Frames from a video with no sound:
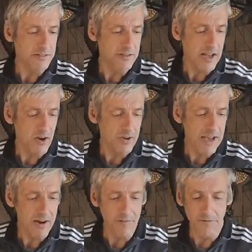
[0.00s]
Okay, look
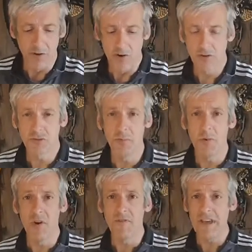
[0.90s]
out for some
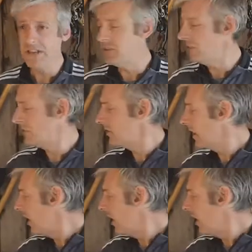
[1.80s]
more features